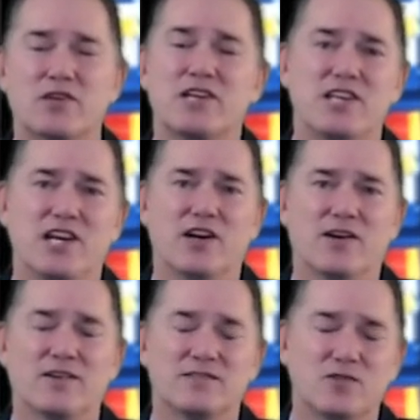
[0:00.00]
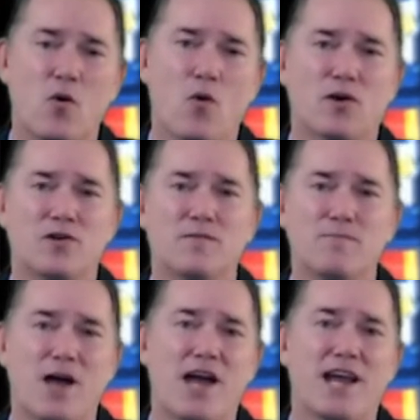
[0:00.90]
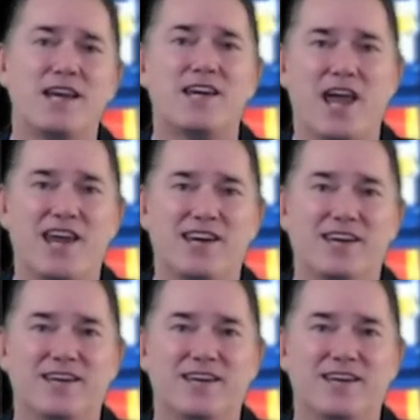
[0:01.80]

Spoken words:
hear. Order my cake.